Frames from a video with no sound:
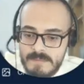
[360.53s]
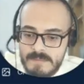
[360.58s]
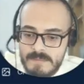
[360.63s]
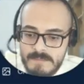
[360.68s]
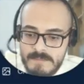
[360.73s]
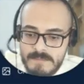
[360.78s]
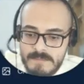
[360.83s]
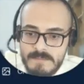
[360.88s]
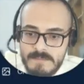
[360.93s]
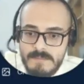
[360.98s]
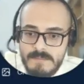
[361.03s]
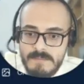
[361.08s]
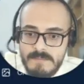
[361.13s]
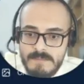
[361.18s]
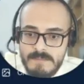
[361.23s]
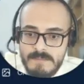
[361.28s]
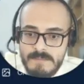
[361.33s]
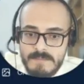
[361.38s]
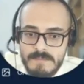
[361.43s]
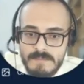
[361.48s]
article
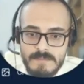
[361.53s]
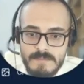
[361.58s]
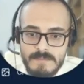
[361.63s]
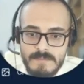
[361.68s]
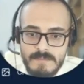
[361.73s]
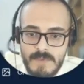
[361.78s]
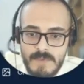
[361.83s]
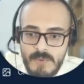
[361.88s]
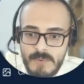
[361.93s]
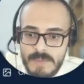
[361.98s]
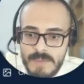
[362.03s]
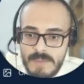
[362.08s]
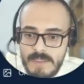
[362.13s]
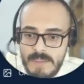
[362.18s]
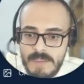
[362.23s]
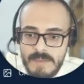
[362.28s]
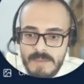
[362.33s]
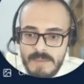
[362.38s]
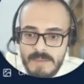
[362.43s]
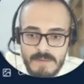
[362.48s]
analysis.
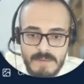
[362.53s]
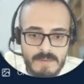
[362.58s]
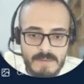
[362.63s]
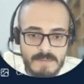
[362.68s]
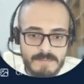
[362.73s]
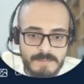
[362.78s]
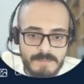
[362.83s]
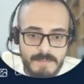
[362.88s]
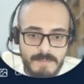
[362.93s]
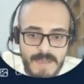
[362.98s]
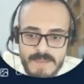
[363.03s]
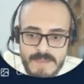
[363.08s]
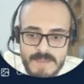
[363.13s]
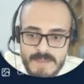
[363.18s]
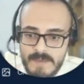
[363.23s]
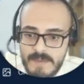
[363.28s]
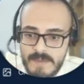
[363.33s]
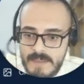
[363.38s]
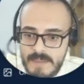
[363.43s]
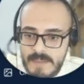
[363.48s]
You have the parameters
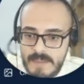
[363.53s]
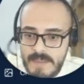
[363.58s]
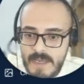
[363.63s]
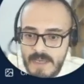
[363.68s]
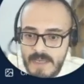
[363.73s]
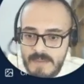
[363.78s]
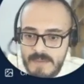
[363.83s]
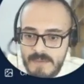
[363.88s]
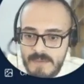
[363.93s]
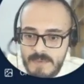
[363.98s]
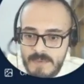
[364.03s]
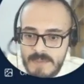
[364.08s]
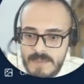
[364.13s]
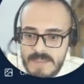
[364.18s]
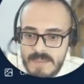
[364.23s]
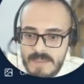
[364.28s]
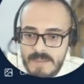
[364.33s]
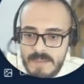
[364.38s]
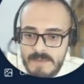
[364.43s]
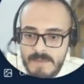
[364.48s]
here, and
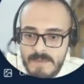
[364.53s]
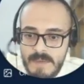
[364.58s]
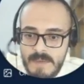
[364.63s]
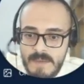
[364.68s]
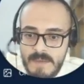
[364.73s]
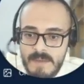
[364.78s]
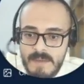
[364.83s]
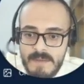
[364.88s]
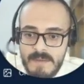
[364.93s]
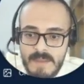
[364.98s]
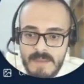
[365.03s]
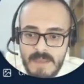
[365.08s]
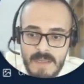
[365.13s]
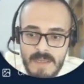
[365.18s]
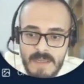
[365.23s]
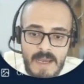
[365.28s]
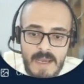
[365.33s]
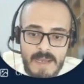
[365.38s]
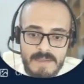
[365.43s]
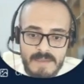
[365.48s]
you have the
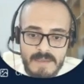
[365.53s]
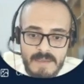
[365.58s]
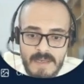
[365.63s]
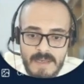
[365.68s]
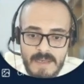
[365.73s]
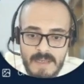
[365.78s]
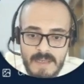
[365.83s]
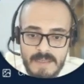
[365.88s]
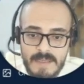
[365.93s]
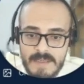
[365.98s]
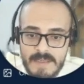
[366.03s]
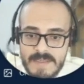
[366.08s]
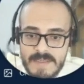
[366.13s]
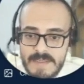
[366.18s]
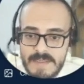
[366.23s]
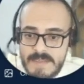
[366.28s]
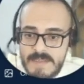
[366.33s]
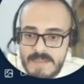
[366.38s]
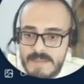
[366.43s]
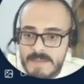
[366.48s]
platform that will be
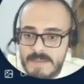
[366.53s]
generated.